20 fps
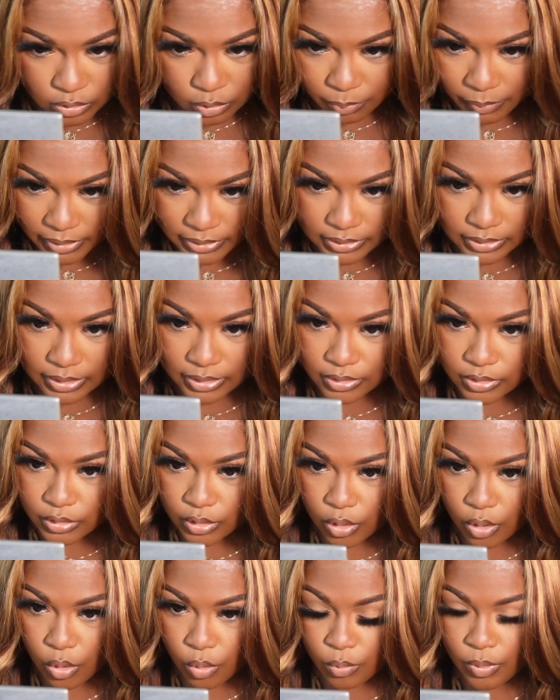to my skin
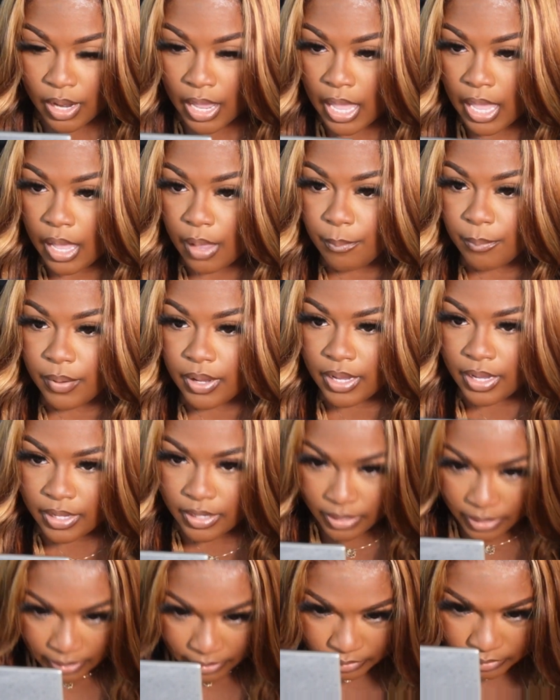tone,
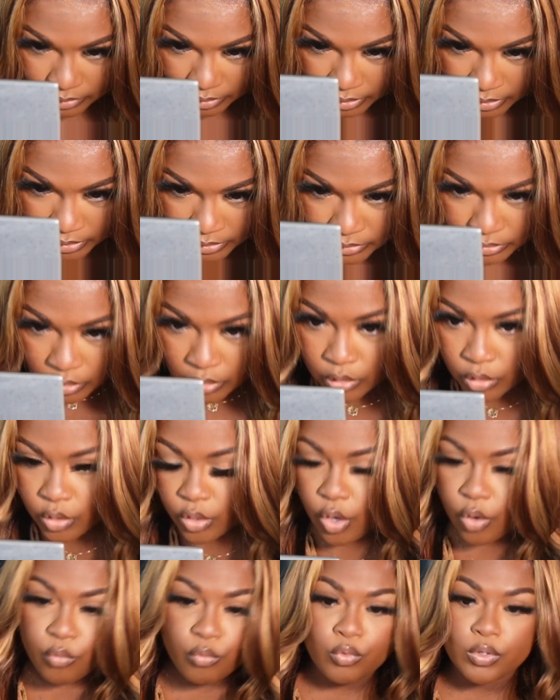but it does
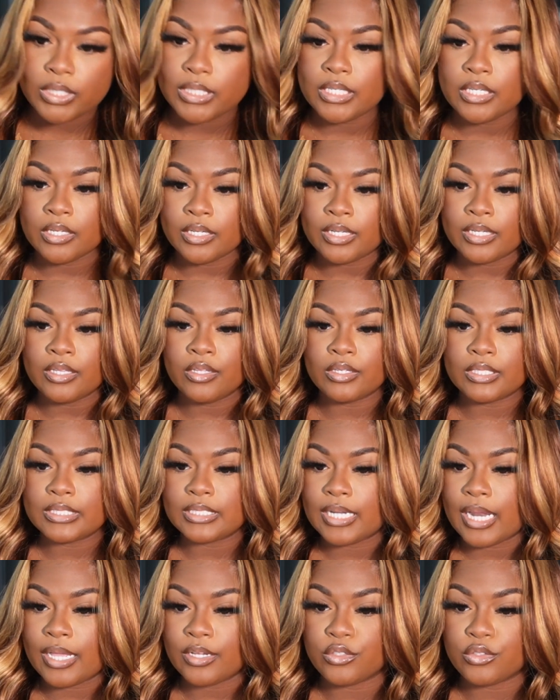look really good. It looks
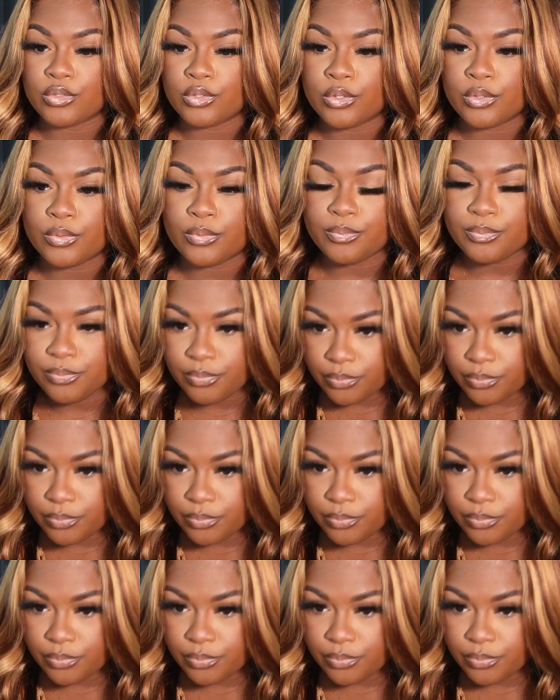natural.